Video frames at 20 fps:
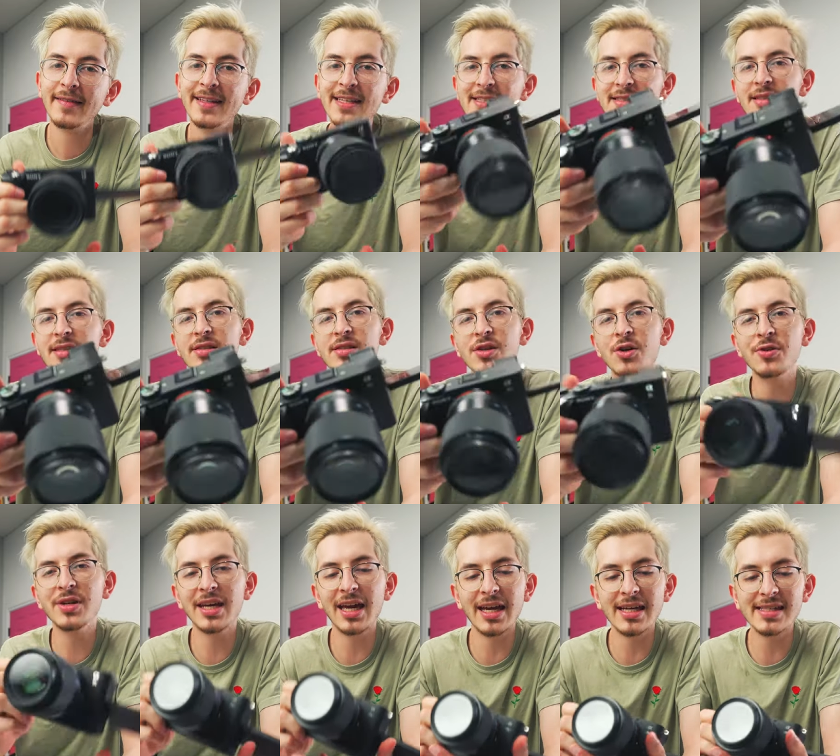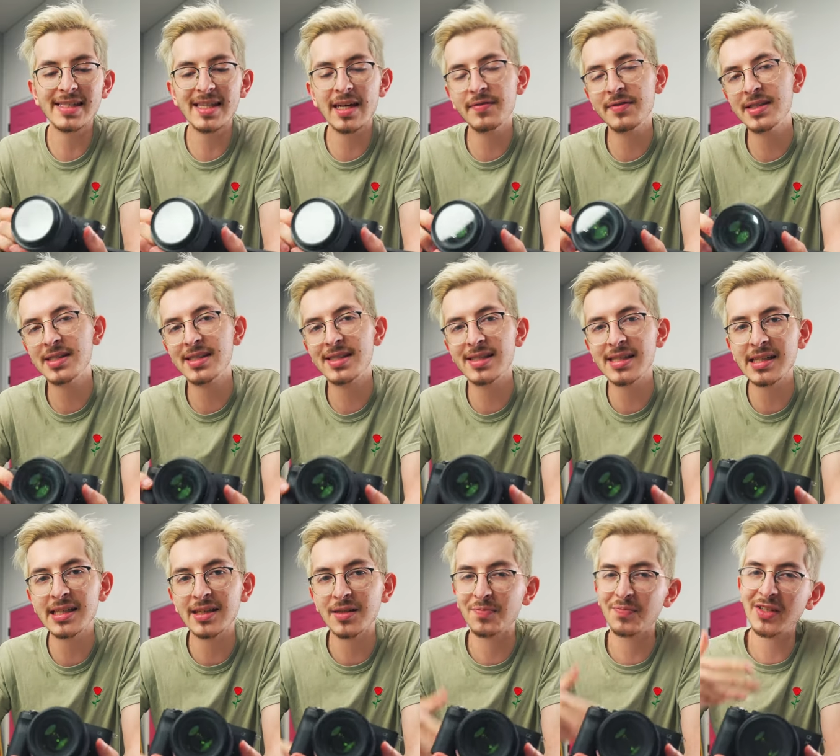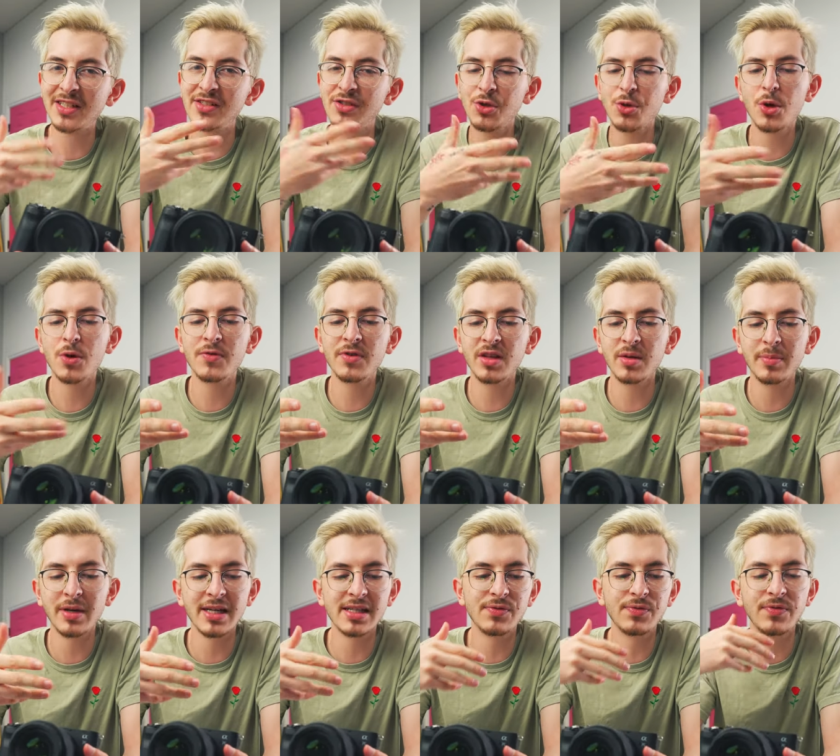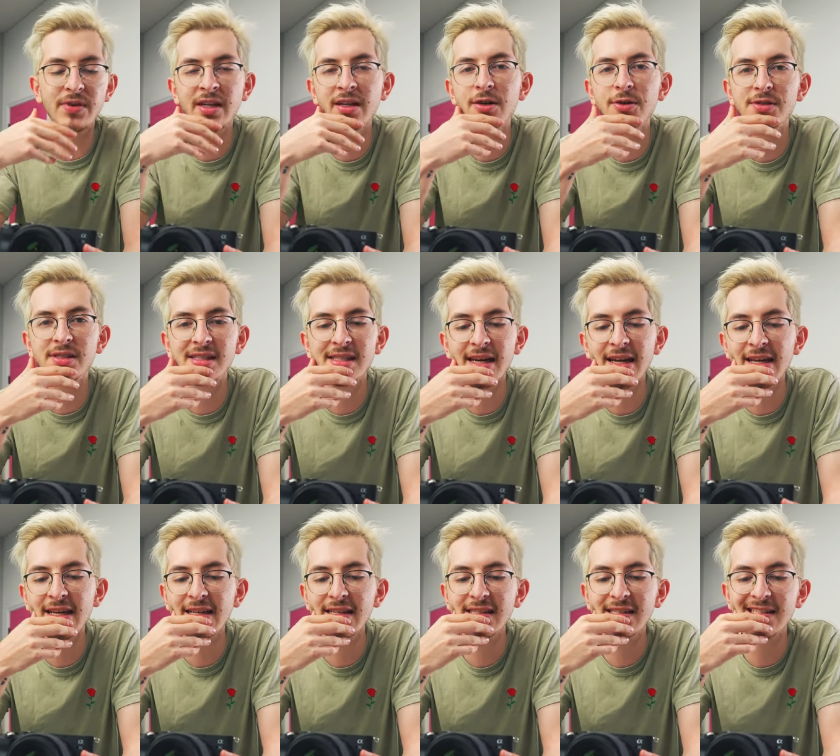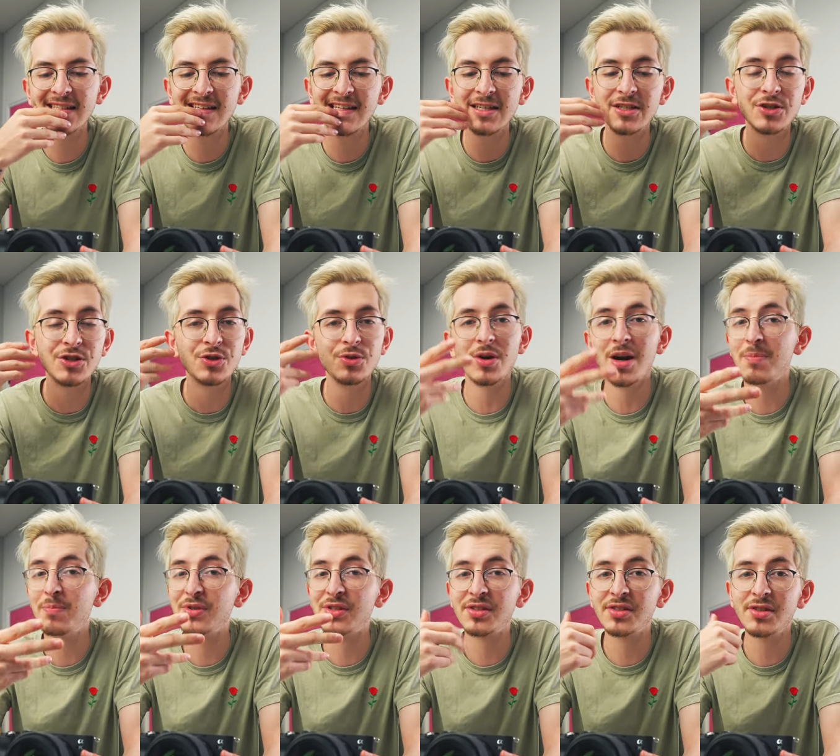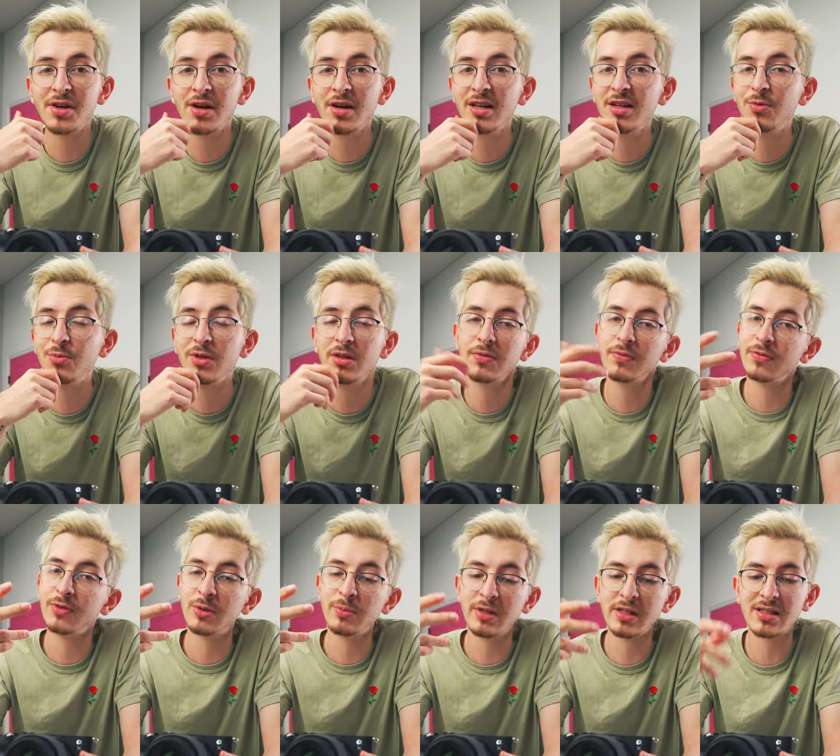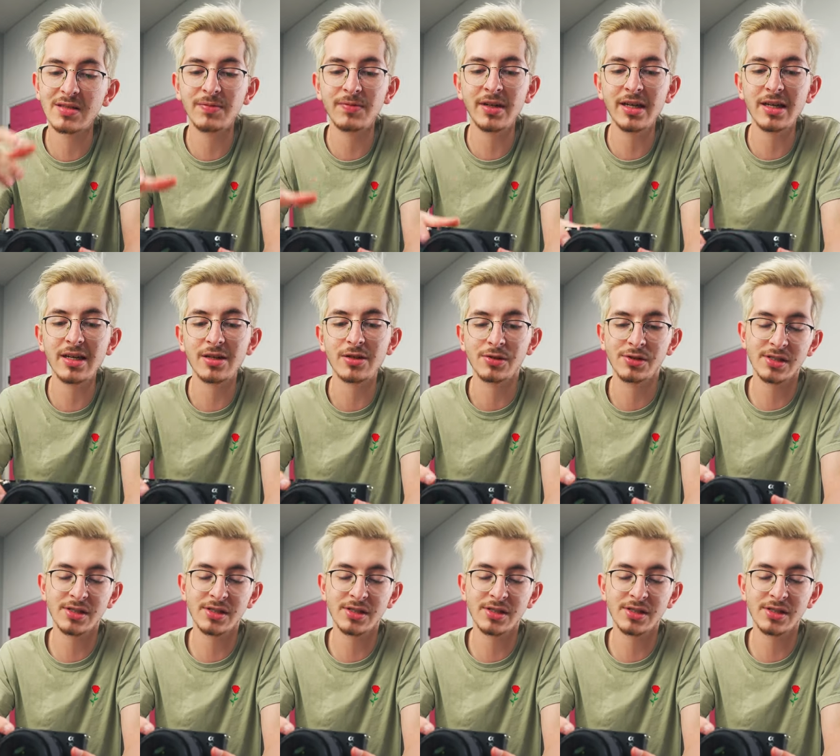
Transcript: This is the Sony a7C. Let's go over the best video settings to get you up and started with filming some video.